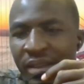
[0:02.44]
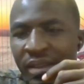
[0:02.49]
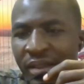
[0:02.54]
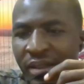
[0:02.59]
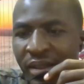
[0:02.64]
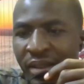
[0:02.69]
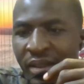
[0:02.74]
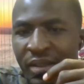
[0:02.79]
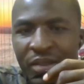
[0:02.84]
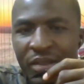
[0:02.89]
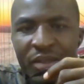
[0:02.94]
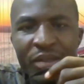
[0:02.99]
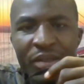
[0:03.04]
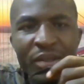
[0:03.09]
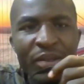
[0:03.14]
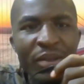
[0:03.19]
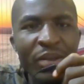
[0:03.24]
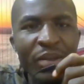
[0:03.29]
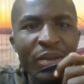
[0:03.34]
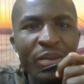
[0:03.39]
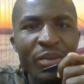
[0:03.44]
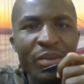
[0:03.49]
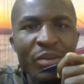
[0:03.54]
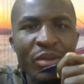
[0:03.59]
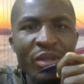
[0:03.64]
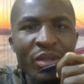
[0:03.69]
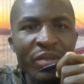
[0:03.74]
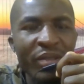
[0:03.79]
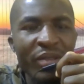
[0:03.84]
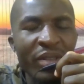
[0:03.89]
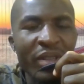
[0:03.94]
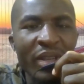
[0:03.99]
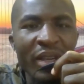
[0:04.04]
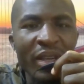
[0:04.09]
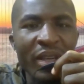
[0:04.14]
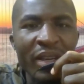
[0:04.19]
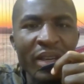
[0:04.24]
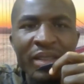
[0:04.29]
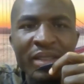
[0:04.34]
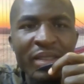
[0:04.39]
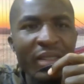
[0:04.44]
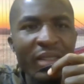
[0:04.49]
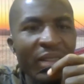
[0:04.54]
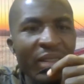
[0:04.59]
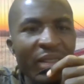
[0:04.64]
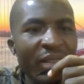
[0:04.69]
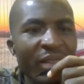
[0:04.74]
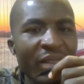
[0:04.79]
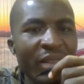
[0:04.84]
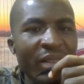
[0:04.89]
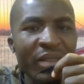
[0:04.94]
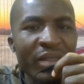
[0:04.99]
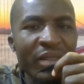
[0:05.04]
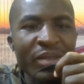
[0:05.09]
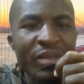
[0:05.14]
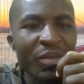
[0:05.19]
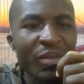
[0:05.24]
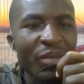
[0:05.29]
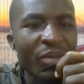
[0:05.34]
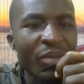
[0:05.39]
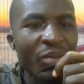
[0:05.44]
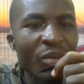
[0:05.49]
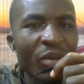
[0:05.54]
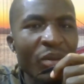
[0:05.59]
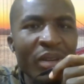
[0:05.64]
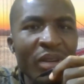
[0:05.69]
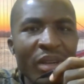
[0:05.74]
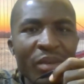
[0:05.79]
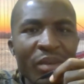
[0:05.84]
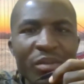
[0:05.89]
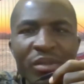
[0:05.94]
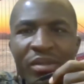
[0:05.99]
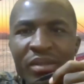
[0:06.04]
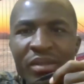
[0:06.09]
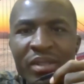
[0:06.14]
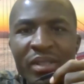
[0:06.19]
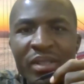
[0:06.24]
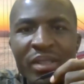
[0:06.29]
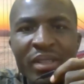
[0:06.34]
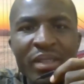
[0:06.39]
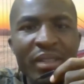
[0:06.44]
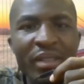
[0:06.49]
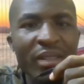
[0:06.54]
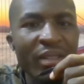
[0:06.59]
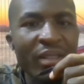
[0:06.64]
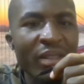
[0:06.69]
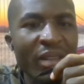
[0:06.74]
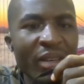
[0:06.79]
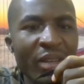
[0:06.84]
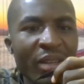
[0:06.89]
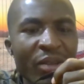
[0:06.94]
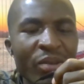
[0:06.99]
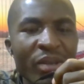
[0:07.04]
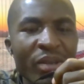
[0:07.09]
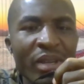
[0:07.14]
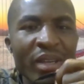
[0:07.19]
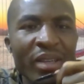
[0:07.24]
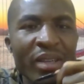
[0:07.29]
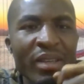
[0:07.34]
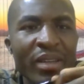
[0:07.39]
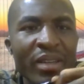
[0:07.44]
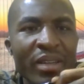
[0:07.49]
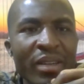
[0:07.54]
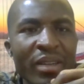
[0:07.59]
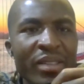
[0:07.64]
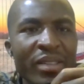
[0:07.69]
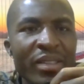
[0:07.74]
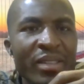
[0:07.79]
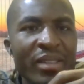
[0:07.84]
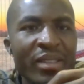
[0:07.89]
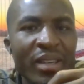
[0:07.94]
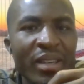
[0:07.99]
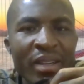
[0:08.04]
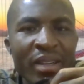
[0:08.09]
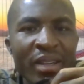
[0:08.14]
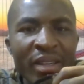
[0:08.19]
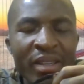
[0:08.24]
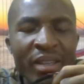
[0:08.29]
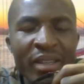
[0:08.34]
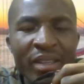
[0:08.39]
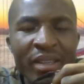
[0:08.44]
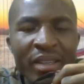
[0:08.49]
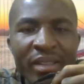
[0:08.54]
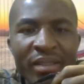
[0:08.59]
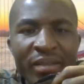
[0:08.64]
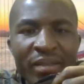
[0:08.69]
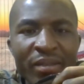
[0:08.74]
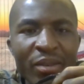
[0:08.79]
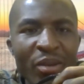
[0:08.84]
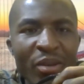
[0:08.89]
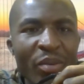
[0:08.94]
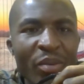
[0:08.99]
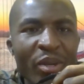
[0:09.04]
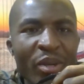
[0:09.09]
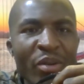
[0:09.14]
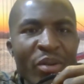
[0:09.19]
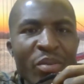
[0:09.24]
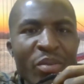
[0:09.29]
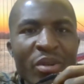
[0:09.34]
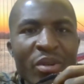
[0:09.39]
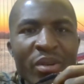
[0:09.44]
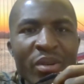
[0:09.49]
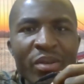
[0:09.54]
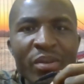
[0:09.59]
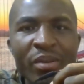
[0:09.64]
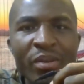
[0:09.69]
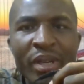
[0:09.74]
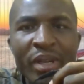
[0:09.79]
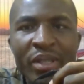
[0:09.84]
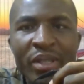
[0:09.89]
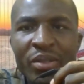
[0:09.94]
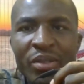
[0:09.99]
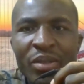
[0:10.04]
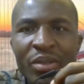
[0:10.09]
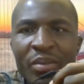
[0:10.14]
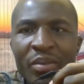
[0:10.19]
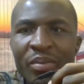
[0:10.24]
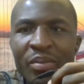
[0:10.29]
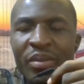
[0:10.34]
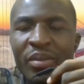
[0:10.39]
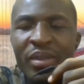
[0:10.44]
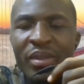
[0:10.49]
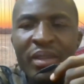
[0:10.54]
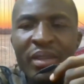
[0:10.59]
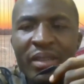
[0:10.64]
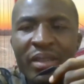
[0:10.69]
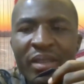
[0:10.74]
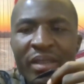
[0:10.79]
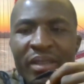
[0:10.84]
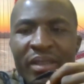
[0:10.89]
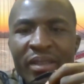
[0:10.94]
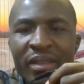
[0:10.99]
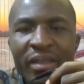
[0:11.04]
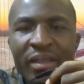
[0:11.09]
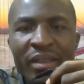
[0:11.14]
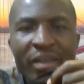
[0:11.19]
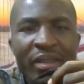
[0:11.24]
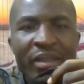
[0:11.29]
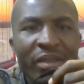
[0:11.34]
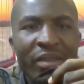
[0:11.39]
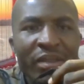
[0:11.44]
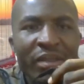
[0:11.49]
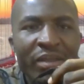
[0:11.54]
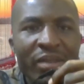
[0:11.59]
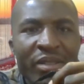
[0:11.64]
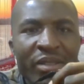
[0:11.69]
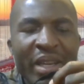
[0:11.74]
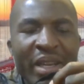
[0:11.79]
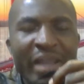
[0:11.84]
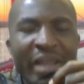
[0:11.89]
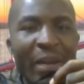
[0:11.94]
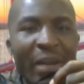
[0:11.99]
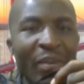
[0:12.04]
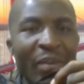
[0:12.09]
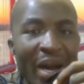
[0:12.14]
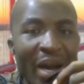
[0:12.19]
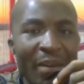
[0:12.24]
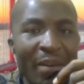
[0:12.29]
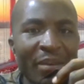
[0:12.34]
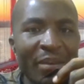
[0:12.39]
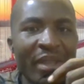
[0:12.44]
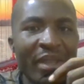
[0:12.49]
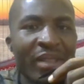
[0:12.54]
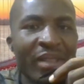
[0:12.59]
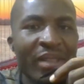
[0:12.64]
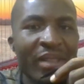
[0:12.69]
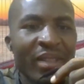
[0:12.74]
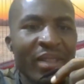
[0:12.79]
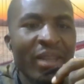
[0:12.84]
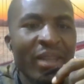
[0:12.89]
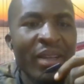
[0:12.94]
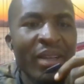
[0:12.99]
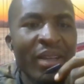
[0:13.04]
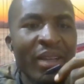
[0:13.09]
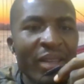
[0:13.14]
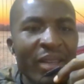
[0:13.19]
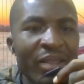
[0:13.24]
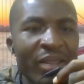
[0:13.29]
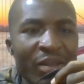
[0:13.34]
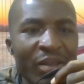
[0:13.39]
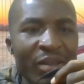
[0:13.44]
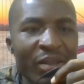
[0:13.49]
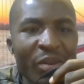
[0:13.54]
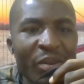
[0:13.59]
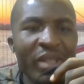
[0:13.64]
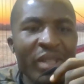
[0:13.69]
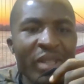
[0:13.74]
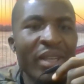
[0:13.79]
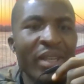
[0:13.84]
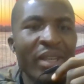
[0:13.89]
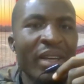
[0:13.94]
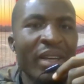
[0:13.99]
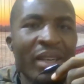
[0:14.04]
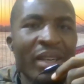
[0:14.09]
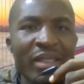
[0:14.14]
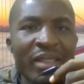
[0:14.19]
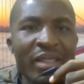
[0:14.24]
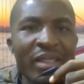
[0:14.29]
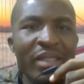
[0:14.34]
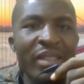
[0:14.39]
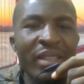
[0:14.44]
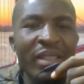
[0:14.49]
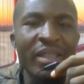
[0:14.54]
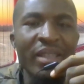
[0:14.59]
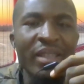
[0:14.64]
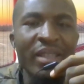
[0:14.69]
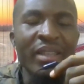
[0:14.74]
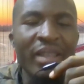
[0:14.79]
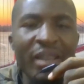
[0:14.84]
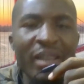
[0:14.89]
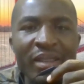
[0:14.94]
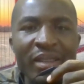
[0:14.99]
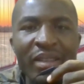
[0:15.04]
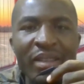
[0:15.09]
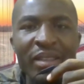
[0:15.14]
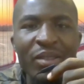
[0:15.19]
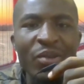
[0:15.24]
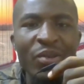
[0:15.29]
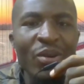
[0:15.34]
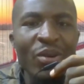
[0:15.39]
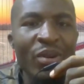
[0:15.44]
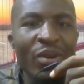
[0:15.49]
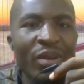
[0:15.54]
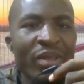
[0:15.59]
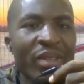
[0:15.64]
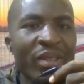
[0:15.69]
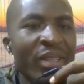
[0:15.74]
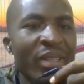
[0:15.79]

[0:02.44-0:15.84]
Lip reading: Yes, so good evening, guys, and welcome to the Cardano Ghana Developer Onboarding Workshop uh, sign up update. So basically, as indicated, this call